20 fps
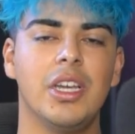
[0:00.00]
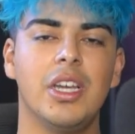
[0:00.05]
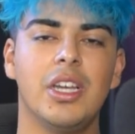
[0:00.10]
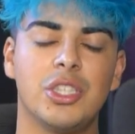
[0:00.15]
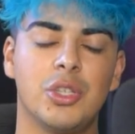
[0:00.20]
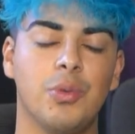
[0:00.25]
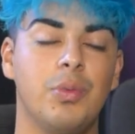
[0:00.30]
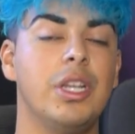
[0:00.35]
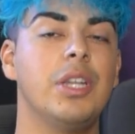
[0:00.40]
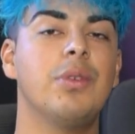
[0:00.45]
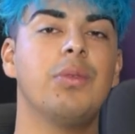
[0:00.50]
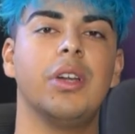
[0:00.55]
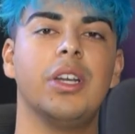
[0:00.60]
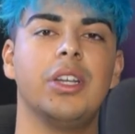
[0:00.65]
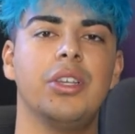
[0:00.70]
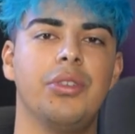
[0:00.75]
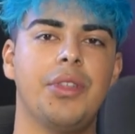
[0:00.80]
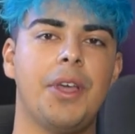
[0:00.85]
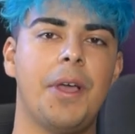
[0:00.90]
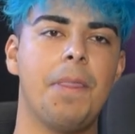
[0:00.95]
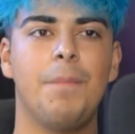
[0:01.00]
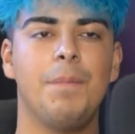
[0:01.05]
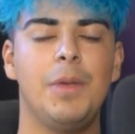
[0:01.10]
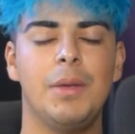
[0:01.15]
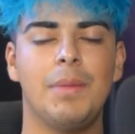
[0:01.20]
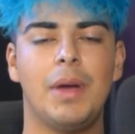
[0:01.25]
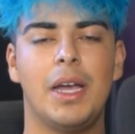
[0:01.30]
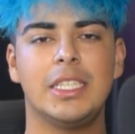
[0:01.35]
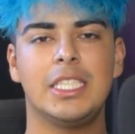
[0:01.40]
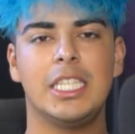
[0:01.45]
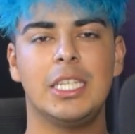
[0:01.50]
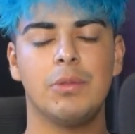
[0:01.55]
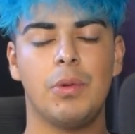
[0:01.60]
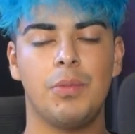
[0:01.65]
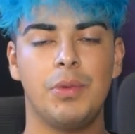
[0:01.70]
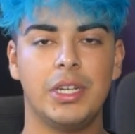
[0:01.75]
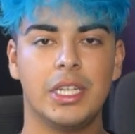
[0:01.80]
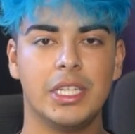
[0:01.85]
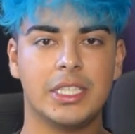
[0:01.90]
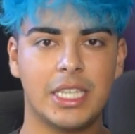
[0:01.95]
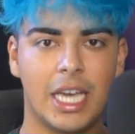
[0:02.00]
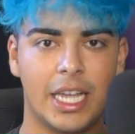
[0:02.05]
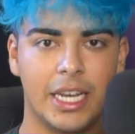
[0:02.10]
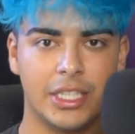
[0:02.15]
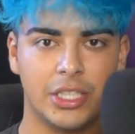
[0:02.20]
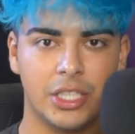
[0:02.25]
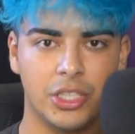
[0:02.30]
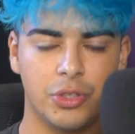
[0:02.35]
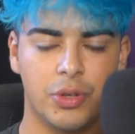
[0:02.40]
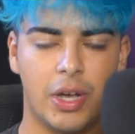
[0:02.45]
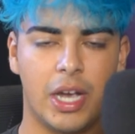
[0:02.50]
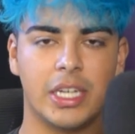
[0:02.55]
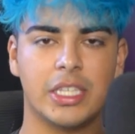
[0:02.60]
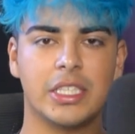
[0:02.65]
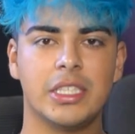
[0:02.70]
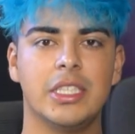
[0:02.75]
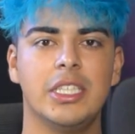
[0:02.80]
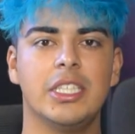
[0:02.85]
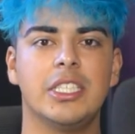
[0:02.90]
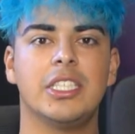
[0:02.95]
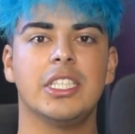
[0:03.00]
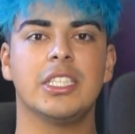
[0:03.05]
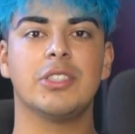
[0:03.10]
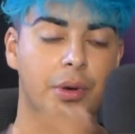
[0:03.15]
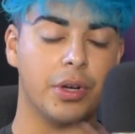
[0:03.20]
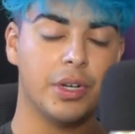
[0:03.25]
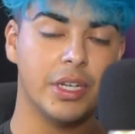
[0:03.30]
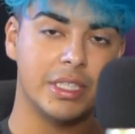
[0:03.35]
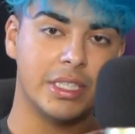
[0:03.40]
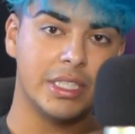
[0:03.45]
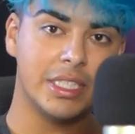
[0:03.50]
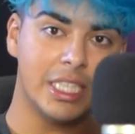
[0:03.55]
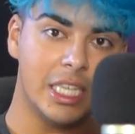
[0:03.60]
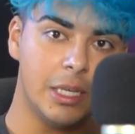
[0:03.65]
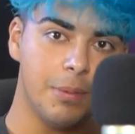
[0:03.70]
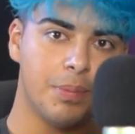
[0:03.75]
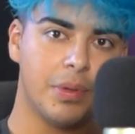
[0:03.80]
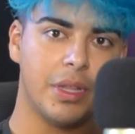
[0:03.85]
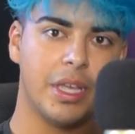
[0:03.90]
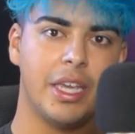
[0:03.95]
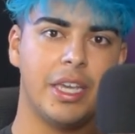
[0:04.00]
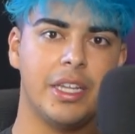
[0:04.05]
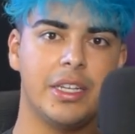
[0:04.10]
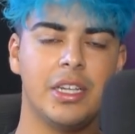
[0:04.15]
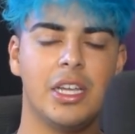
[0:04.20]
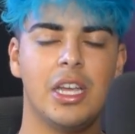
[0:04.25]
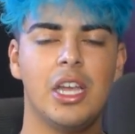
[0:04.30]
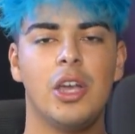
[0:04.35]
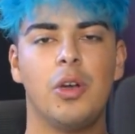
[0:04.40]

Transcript: So we didn't want to do that. Me and my team, what we decided to do actually is just book a seaplane,